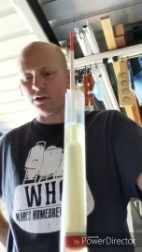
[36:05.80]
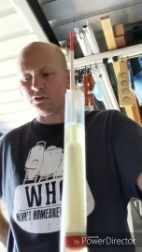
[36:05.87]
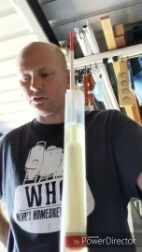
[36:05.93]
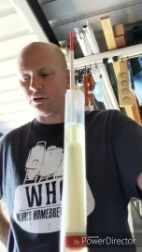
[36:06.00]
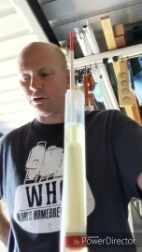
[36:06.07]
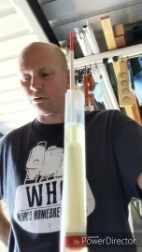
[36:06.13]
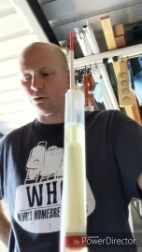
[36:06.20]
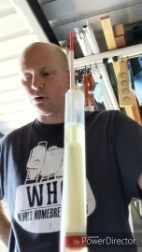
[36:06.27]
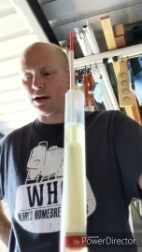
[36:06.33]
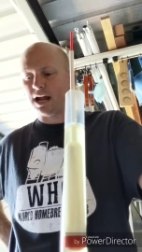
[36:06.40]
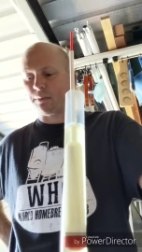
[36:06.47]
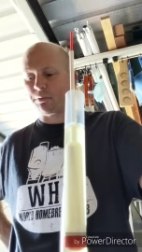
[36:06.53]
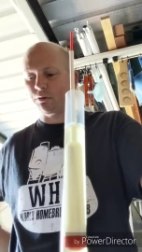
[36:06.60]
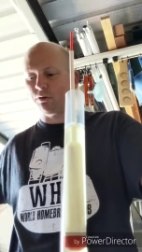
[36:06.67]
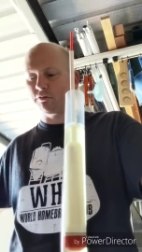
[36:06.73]
So I'm quite
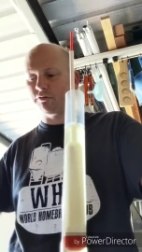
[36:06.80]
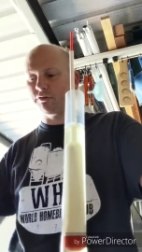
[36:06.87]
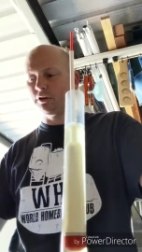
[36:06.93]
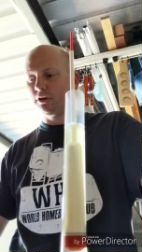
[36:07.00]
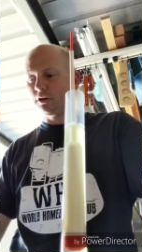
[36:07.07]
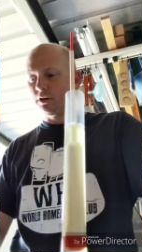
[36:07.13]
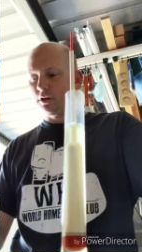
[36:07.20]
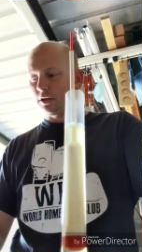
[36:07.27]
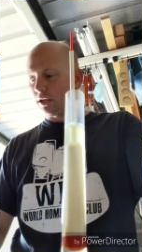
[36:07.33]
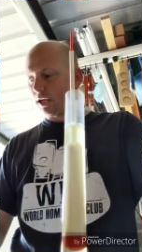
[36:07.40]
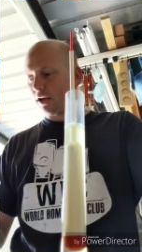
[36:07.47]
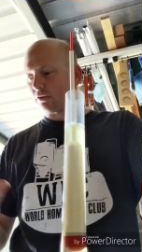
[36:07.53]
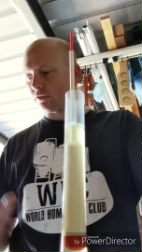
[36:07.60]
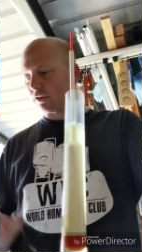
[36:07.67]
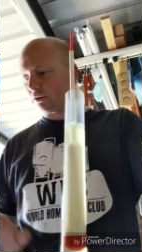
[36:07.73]
happy with
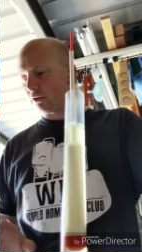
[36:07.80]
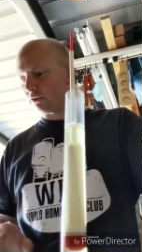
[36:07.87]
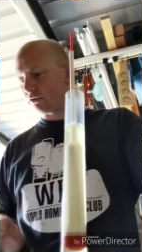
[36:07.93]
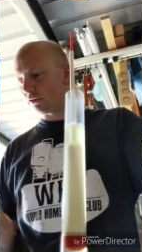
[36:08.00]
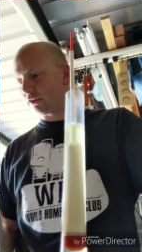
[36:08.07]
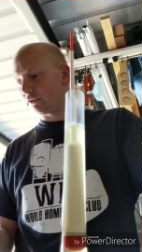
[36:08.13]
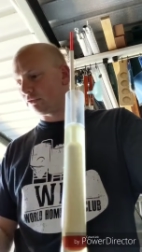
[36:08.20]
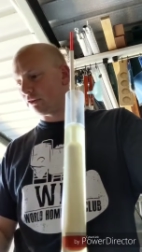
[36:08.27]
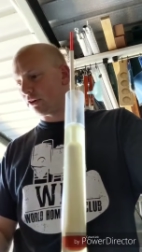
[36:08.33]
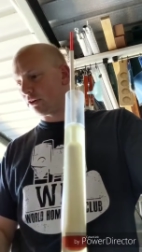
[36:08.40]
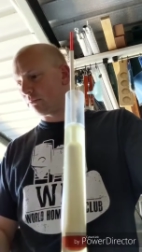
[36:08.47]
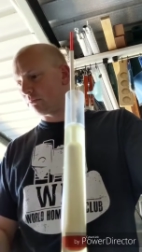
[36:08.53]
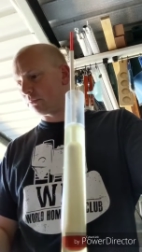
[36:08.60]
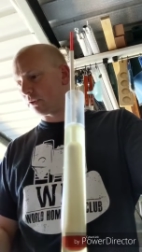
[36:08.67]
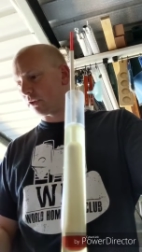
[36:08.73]
how it's going so far.